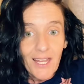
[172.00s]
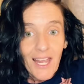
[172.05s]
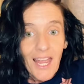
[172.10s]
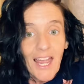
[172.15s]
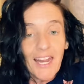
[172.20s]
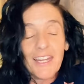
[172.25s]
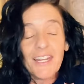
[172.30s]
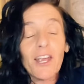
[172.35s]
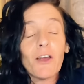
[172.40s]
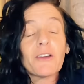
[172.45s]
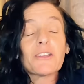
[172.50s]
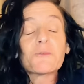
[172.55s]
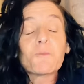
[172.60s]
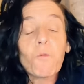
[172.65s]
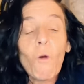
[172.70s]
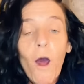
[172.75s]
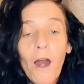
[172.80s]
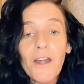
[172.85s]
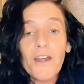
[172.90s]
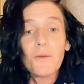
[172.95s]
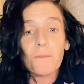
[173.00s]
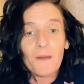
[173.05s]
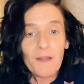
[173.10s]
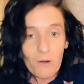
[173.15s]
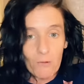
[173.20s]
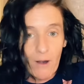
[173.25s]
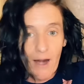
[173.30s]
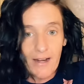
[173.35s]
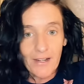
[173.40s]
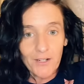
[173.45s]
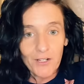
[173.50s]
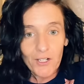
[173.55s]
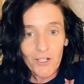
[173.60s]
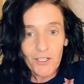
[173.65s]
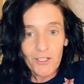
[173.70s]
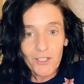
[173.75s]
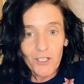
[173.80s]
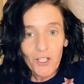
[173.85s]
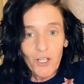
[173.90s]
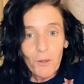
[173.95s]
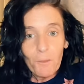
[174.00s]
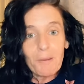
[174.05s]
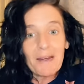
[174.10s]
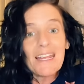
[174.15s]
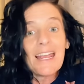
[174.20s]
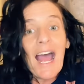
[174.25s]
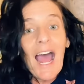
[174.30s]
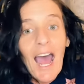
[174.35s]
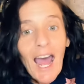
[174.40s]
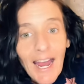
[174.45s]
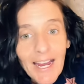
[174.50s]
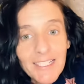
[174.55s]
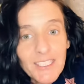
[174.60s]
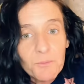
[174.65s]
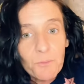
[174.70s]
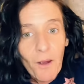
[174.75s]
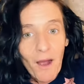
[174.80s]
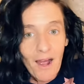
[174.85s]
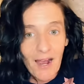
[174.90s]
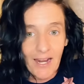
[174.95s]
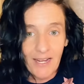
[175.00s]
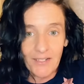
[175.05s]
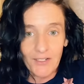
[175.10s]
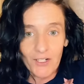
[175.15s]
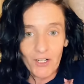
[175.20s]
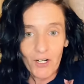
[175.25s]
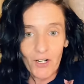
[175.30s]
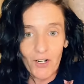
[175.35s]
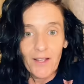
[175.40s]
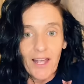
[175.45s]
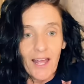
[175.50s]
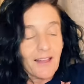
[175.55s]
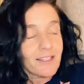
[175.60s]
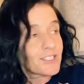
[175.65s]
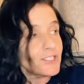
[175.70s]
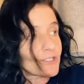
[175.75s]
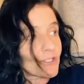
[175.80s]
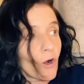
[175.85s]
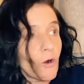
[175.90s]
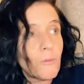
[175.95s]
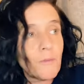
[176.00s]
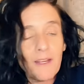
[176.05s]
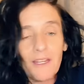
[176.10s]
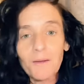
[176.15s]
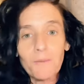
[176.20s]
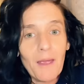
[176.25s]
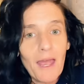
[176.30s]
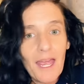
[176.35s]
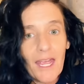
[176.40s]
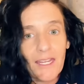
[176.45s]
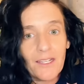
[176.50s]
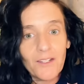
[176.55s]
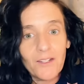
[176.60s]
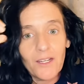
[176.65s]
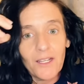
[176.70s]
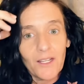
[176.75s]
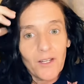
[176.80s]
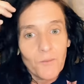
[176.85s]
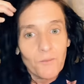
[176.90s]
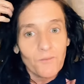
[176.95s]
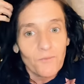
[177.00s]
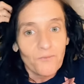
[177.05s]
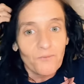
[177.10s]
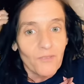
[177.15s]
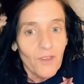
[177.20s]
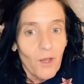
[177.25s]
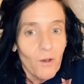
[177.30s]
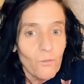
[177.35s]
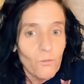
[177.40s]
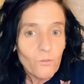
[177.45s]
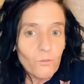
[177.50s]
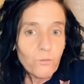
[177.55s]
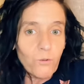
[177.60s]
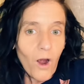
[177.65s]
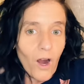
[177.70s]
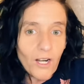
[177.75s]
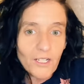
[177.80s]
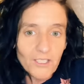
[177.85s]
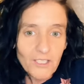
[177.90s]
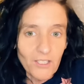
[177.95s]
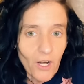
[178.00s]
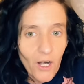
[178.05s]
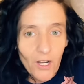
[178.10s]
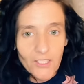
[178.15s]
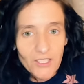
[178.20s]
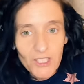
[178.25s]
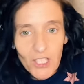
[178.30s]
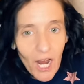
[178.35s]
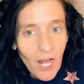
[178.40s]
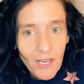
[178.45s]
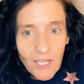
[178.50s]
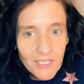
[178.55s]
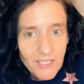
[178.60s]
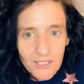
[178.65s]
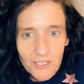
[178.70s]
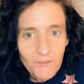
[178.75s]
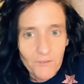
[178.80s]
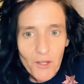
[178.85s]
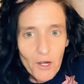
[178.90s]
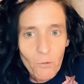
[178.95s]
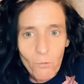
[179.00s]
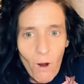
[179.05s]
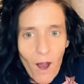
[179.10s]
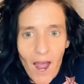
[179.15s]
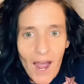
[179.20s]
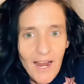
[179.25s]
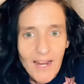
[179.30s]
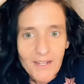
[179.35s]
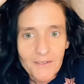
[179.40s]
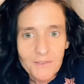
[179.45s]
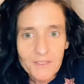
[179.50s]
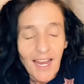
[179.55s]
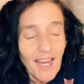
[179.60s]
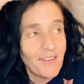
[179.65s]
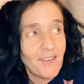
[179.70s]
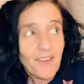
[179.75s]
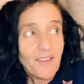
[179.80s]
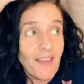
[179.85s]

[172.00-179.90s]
And he always wanted to be a writer, but he hides behind her. So many men are are jealous of their wives and then